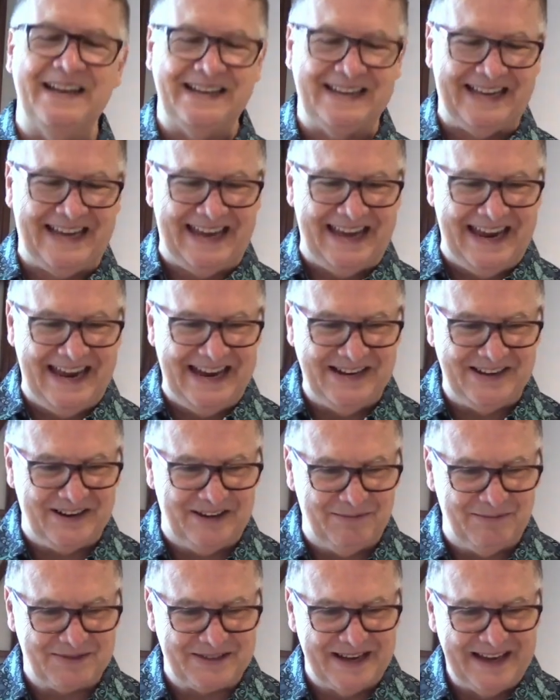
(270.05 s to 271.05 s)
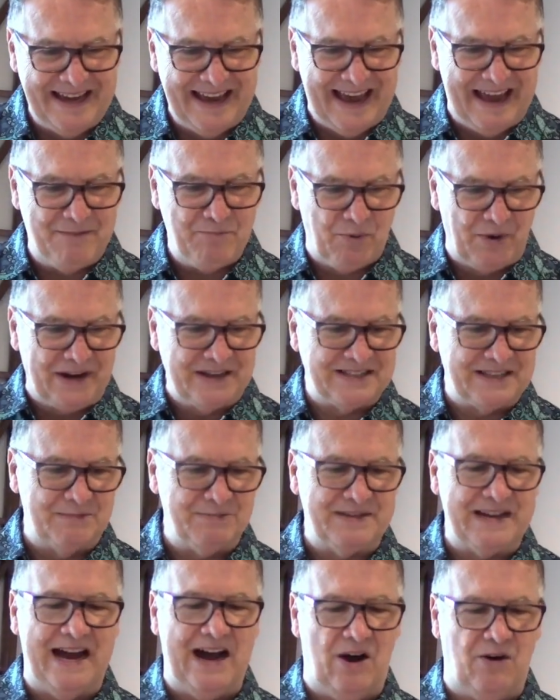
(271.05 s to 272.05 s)
and kingdoms and brings
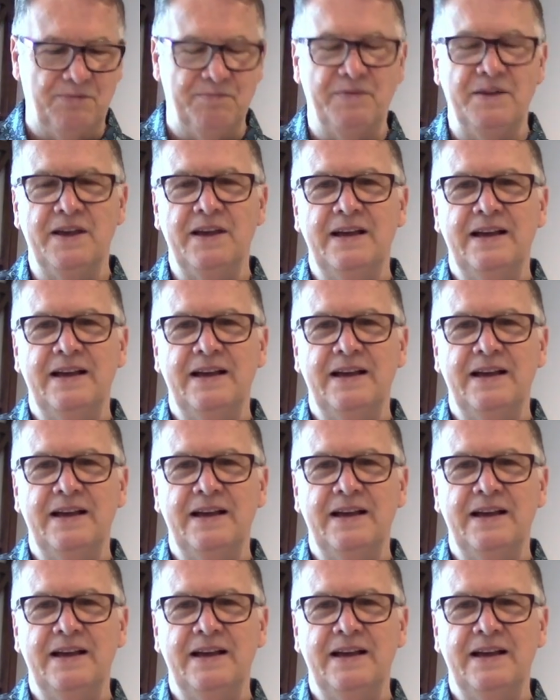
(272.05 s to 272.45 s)
them down.